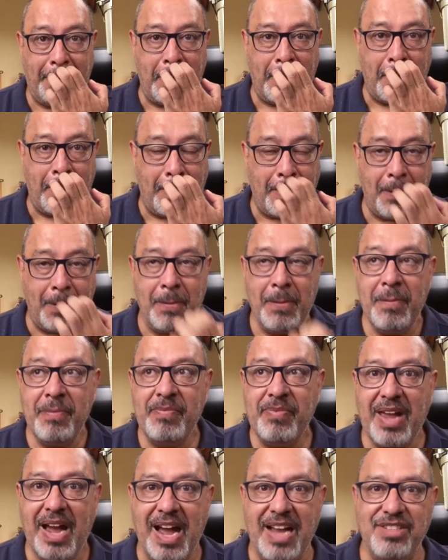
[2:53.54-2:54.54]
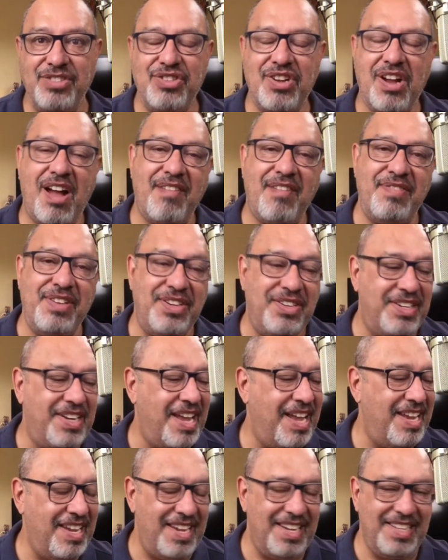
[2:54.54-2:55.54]
No iced coffee
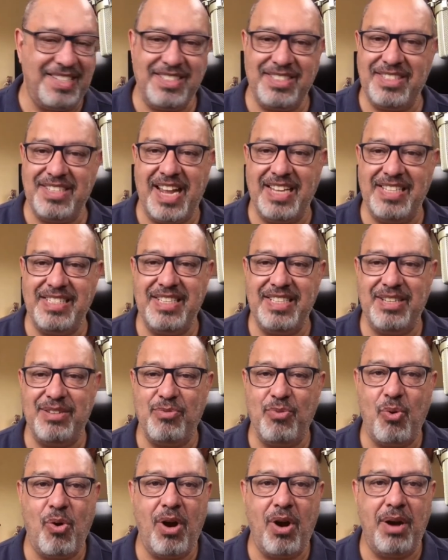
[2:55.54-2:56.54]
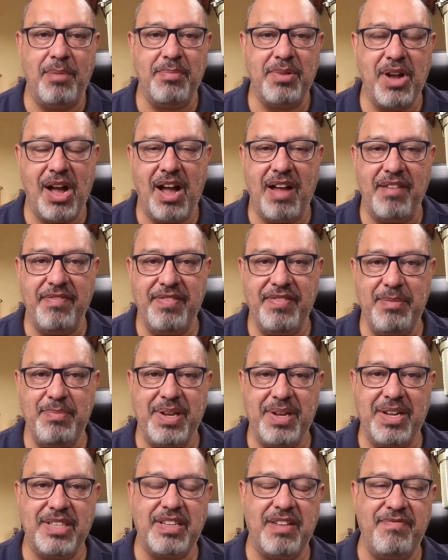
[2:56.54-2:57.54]
today. It's nice and warm
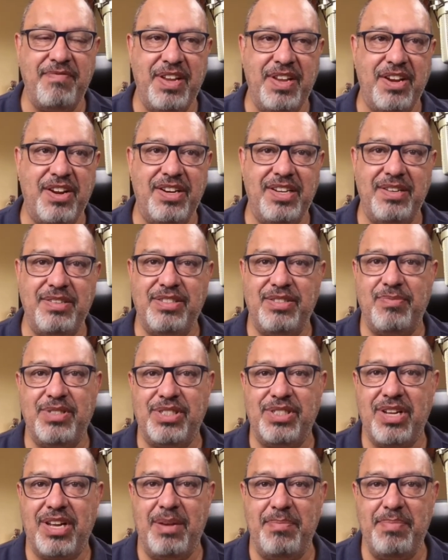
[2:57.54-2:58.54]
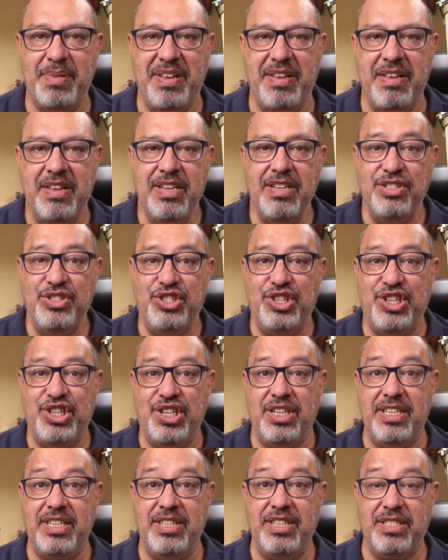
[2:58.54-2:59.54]
coffee because I figured it was going to be
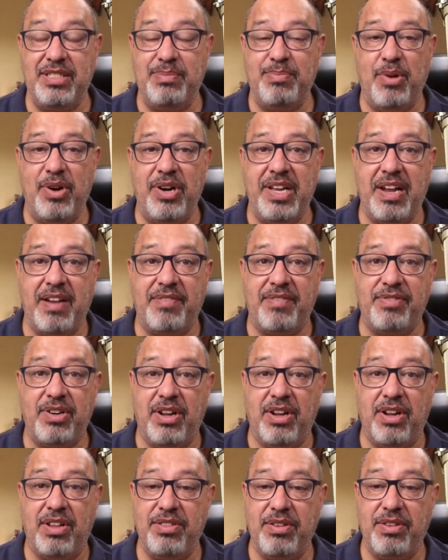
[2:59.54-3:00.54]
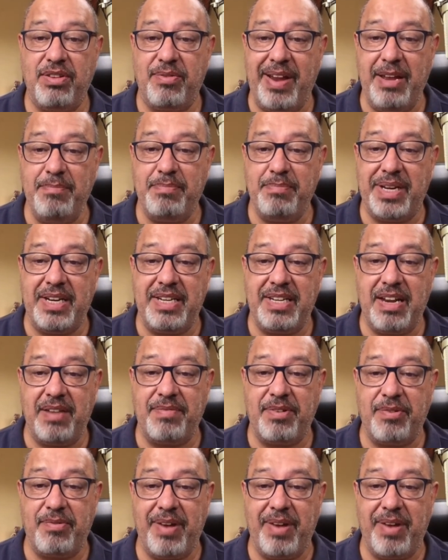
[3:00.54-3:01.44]
chilly this morning after all the rain, but it